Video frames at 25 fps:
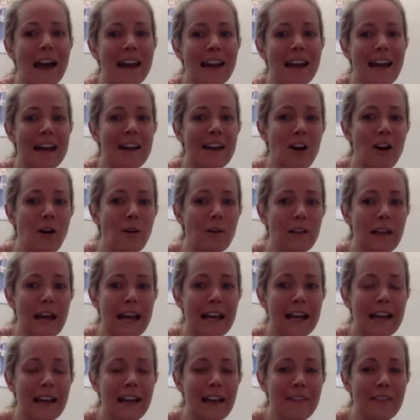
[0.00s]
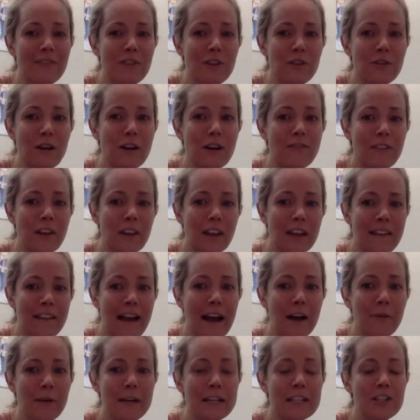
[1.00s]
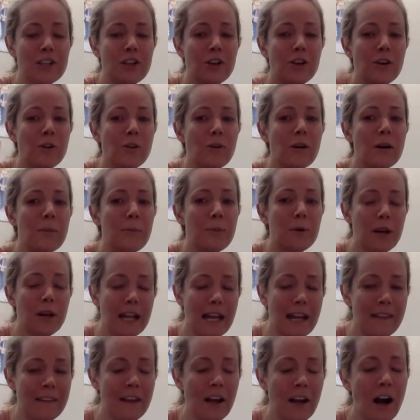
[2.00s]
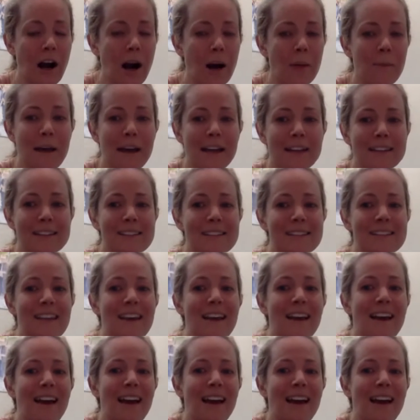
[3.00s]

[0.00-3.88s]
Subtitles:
And I know like if you are feeling that way too, put it in the comments,